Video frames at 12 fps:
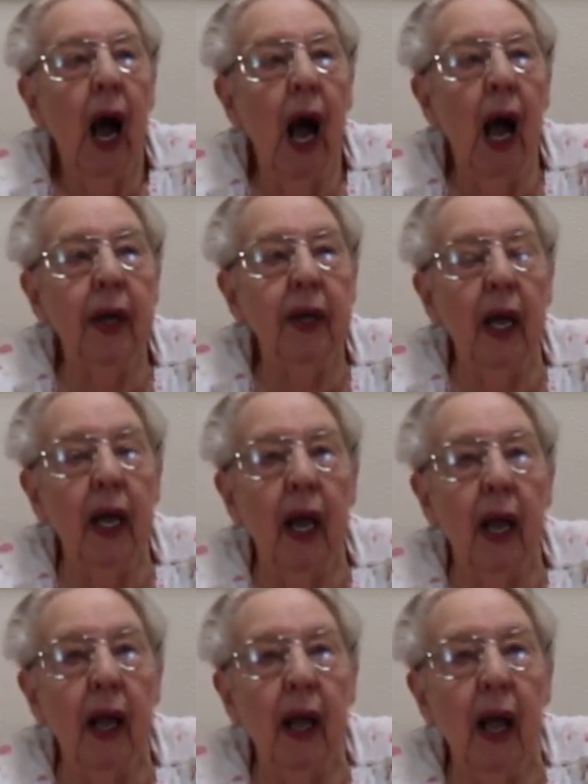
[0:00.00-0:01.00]
And
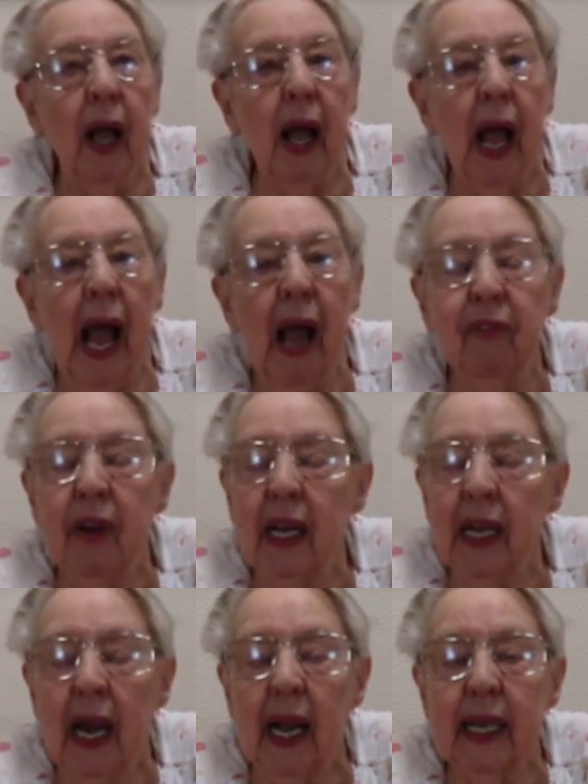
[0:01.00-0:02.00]

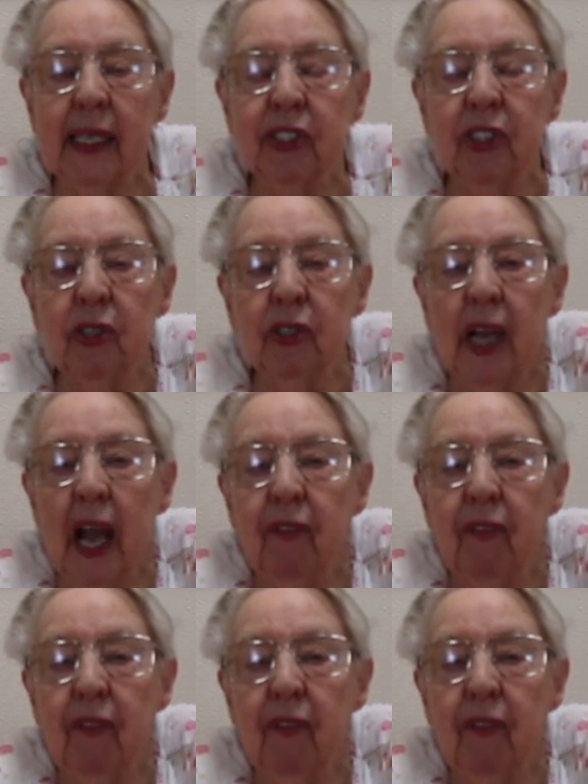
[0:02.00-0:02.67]
like I told you,